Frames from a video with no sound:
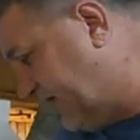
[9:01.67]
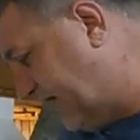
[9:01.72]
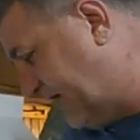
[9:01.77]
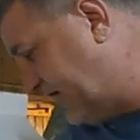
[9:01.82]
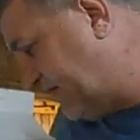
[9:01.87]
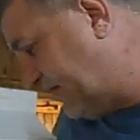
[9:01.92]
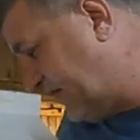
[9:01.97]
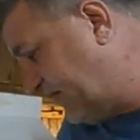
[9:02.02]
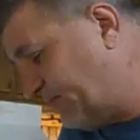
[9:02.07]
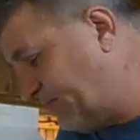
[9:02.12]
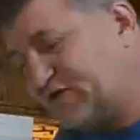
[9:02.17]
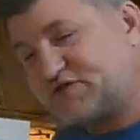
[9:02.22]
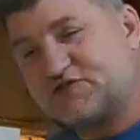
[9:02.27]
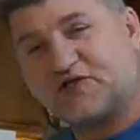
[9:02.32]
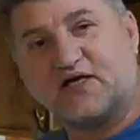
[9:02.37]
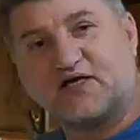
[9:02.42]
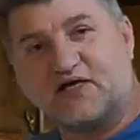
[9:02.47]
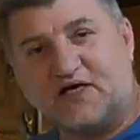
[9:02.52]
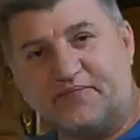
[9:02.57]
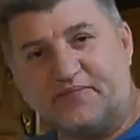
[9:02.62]
And uh,
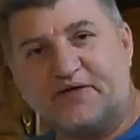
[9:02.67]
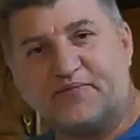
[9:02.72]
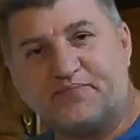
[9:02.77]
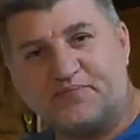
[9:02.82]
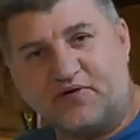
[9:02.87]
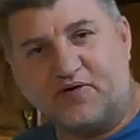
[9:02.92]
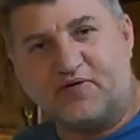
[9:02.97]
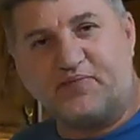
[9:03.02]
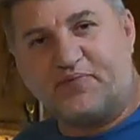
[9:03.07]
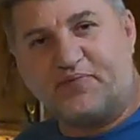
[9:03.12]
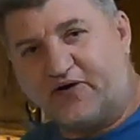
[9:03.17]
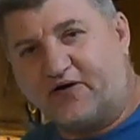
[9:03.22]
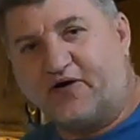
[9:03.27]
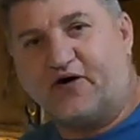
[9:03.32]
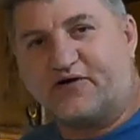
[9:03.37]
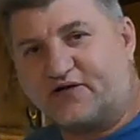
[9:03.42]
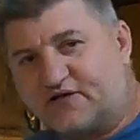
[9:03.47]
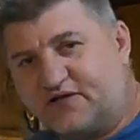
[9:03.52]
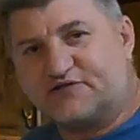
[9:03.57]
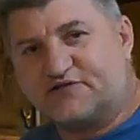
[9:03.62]
but you got to come in
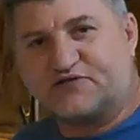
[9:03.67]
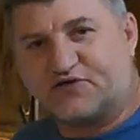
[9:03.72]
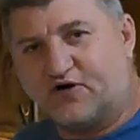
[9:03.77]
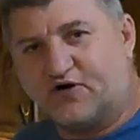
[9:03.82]
periodically,